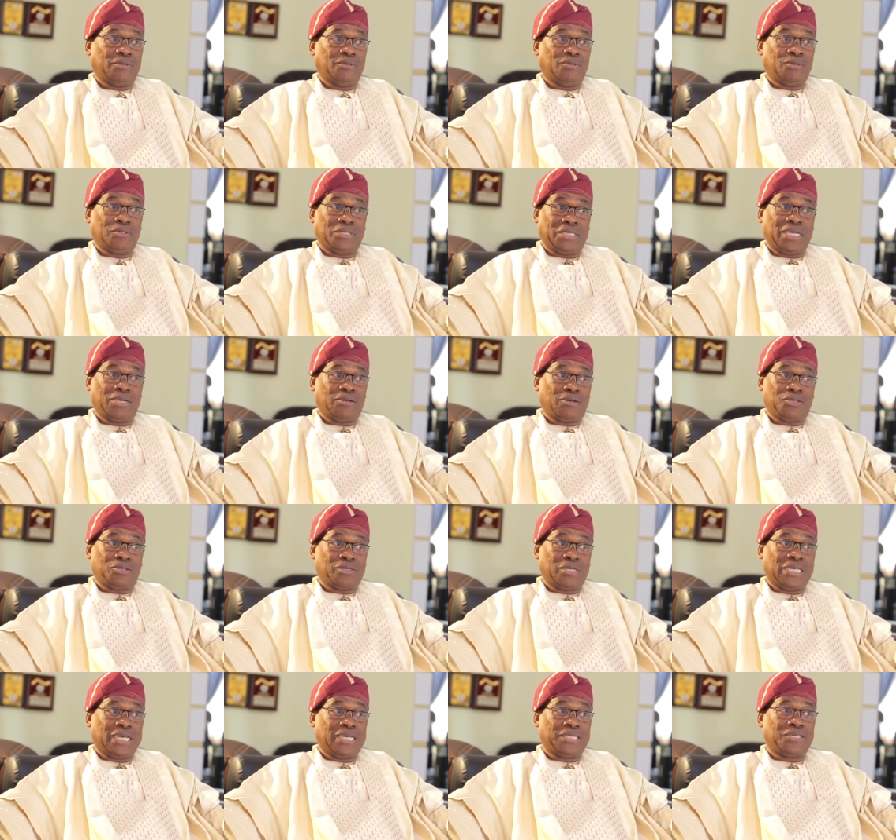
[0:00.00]
to take us
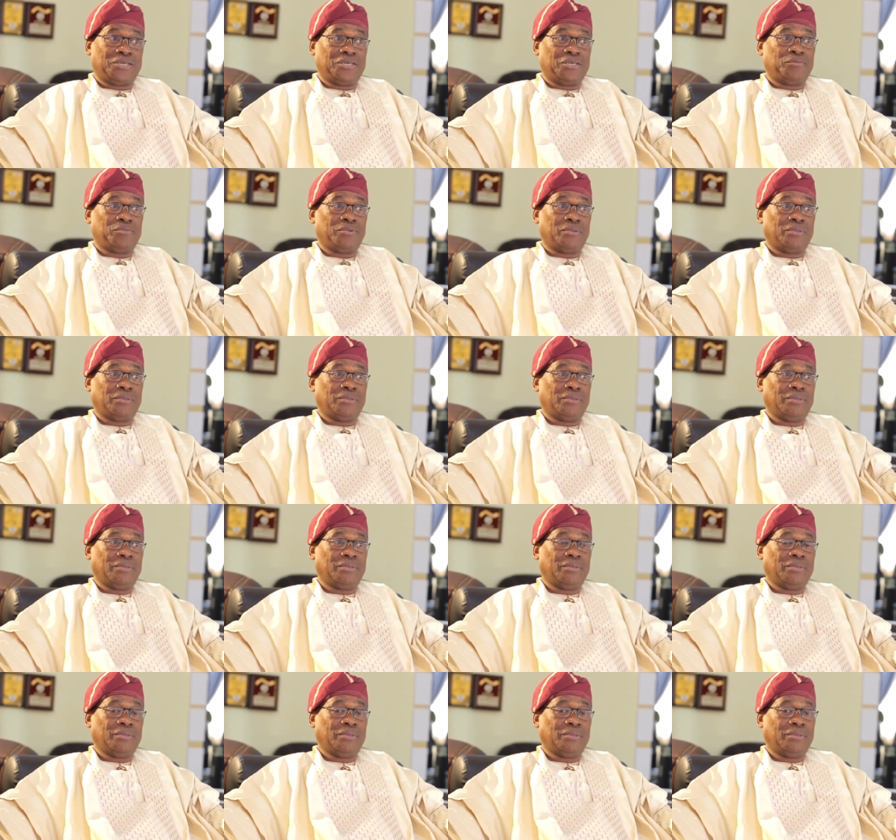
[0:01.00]
on that trip,
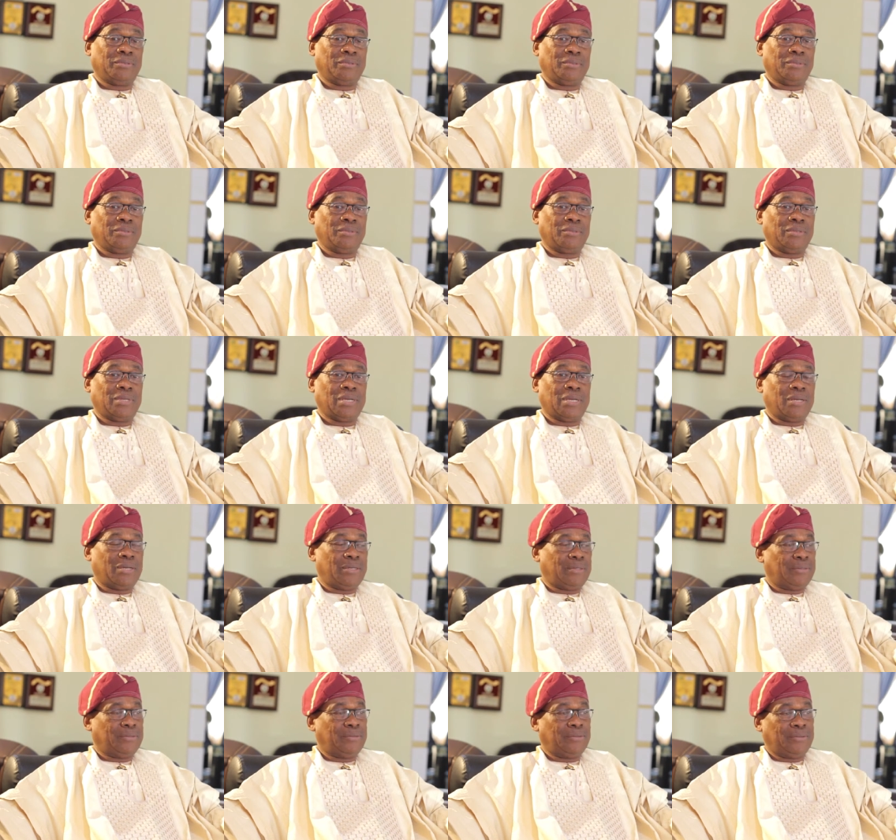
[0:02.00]

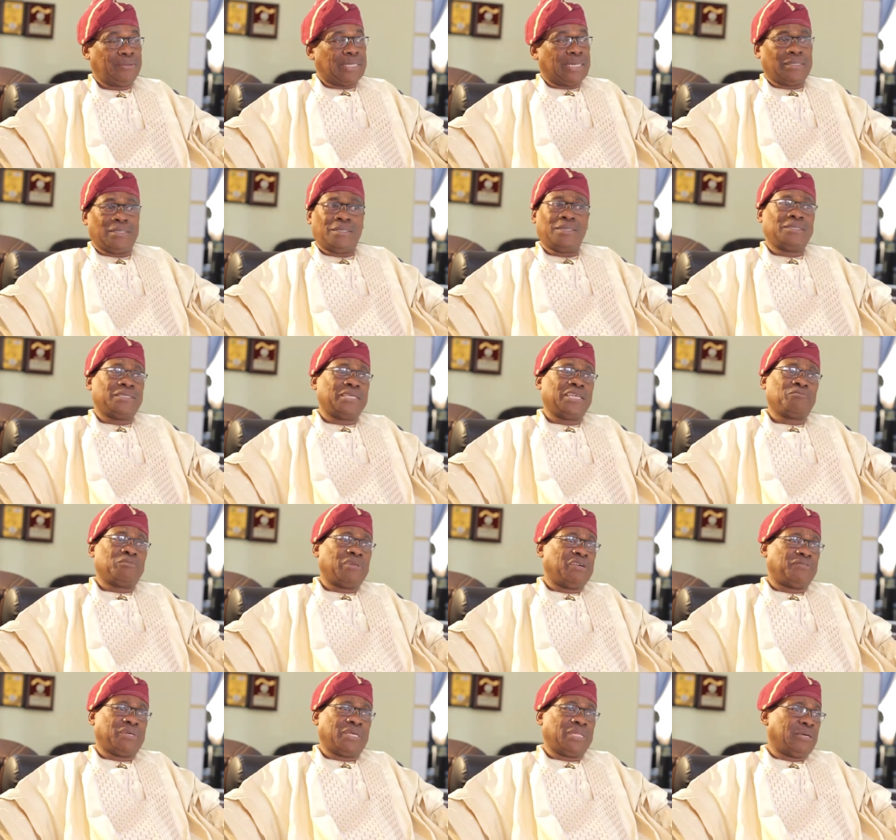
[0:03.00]
I didn't take
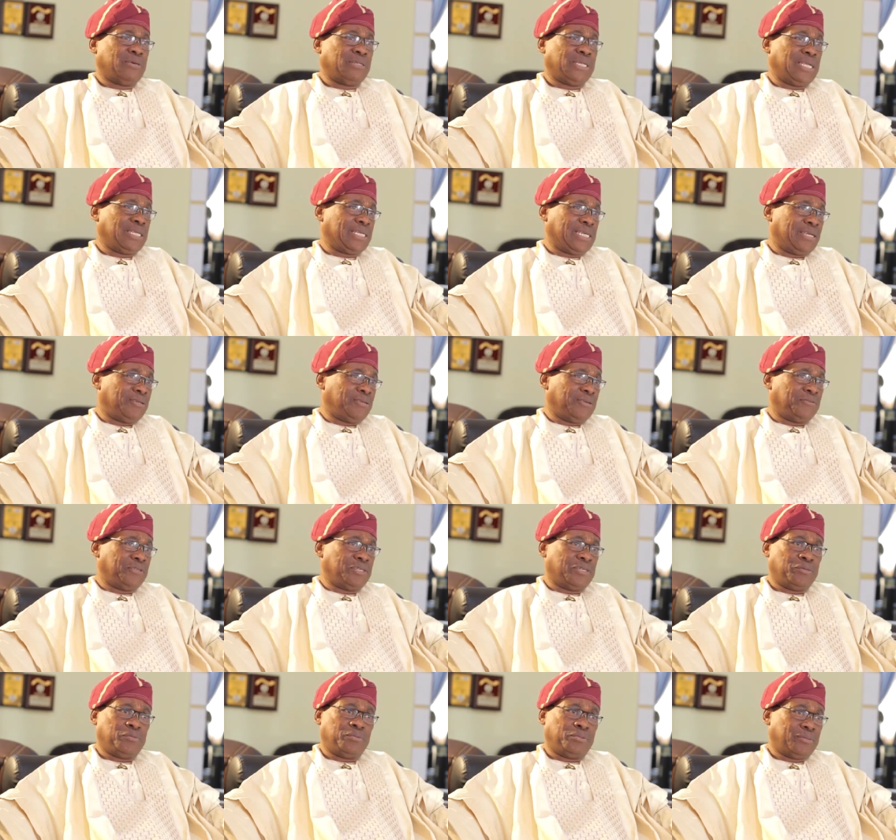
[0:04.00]
my father on that kind of
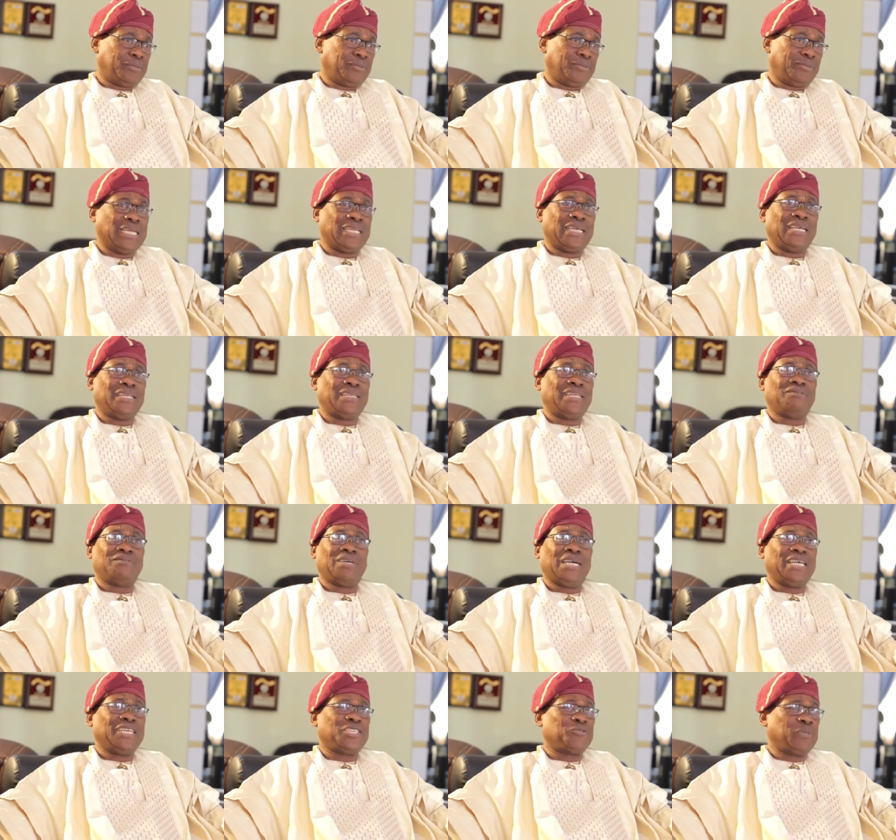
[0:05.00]
trip. And I
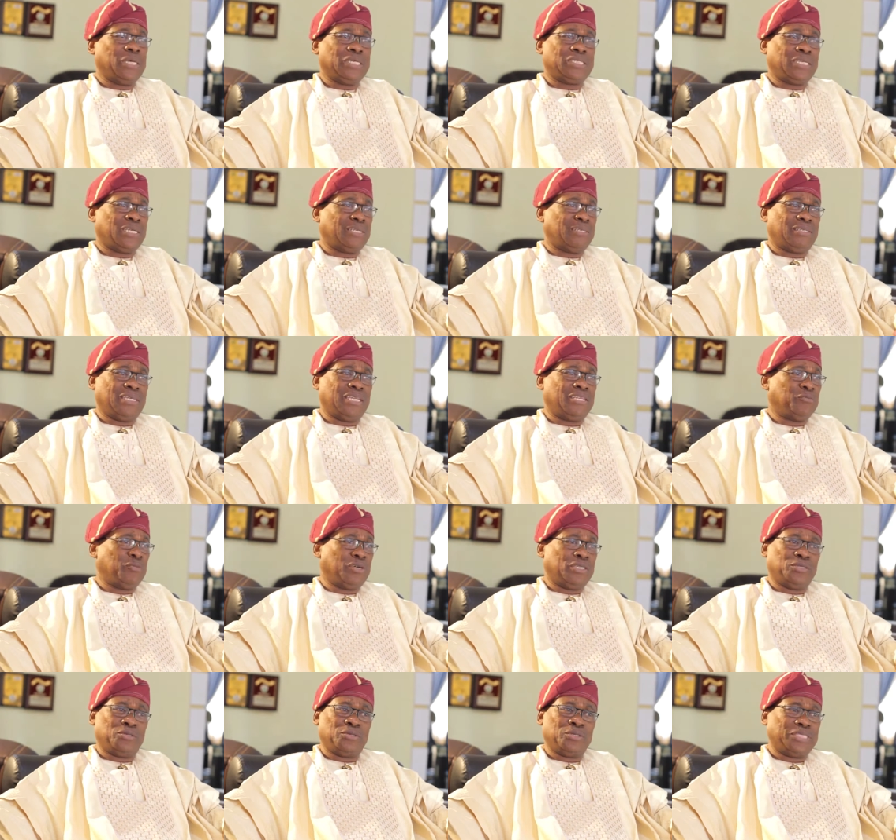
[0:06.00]
never expected
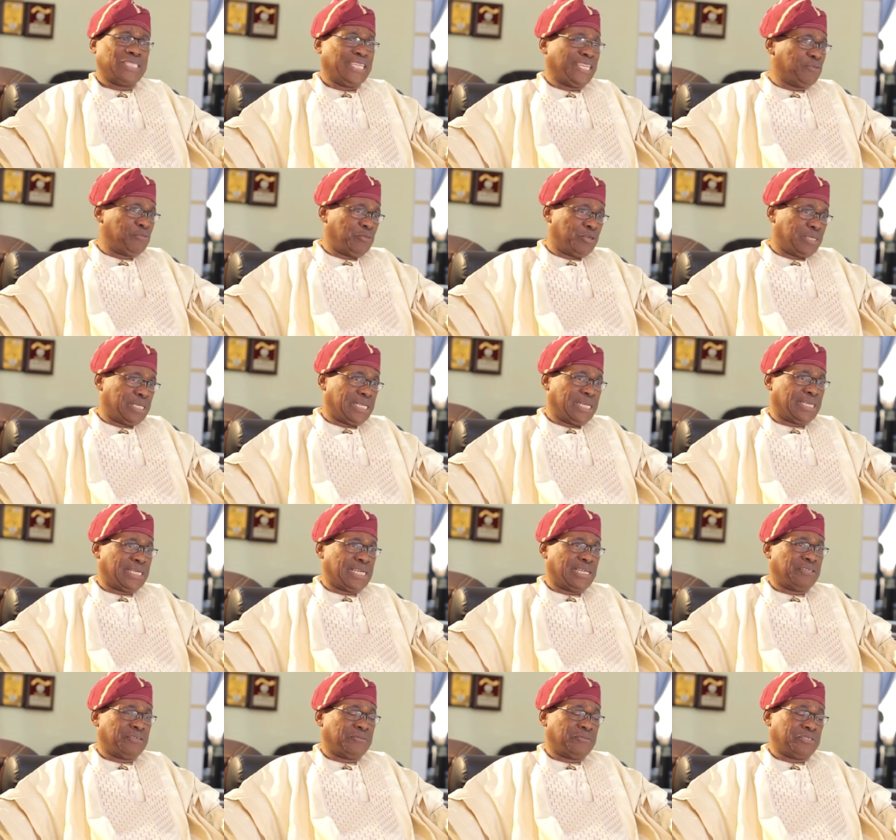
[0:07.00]
anybody to take me on that
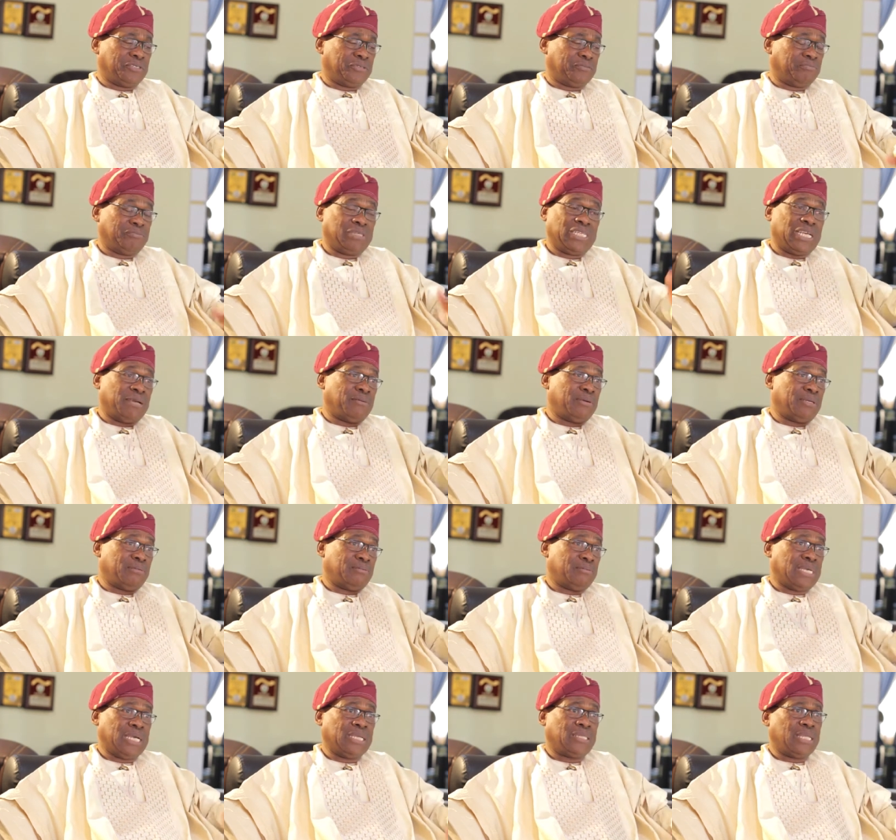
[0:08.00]
kind of trip. But I,
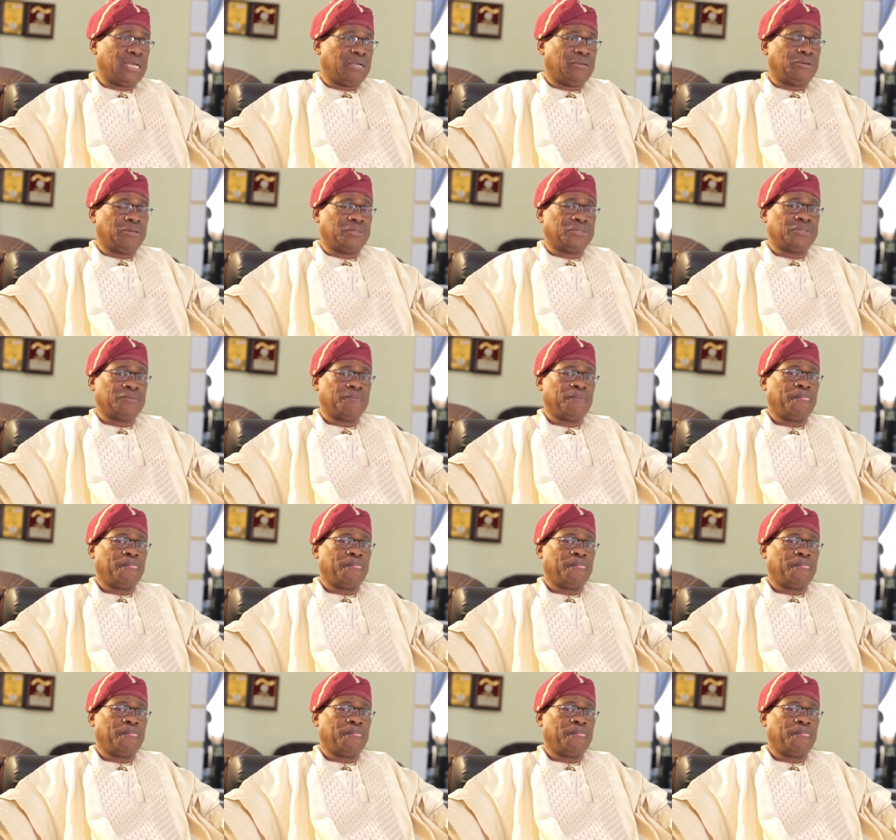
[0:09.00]
I thank God.